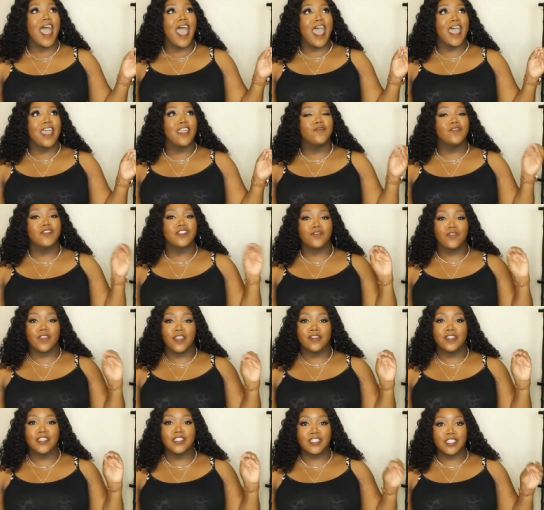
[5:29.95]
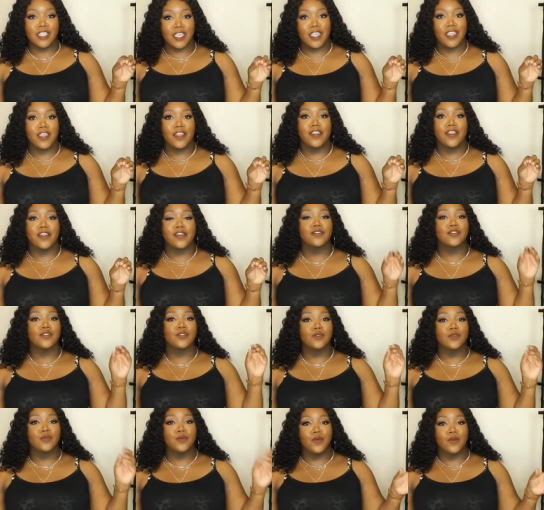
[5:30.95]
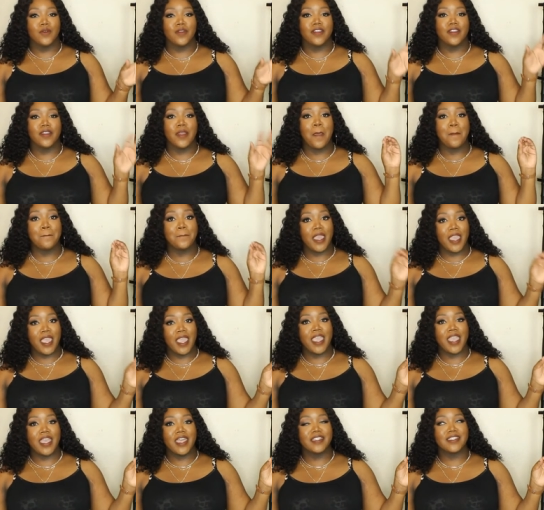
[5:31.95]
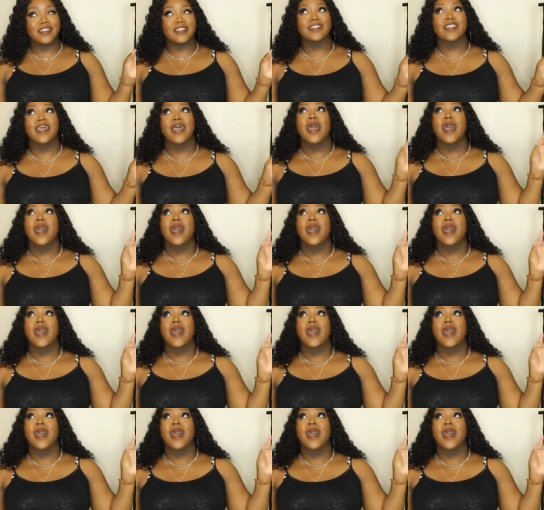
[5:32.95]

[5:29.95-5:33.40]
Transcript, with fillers: I was very scared to order pants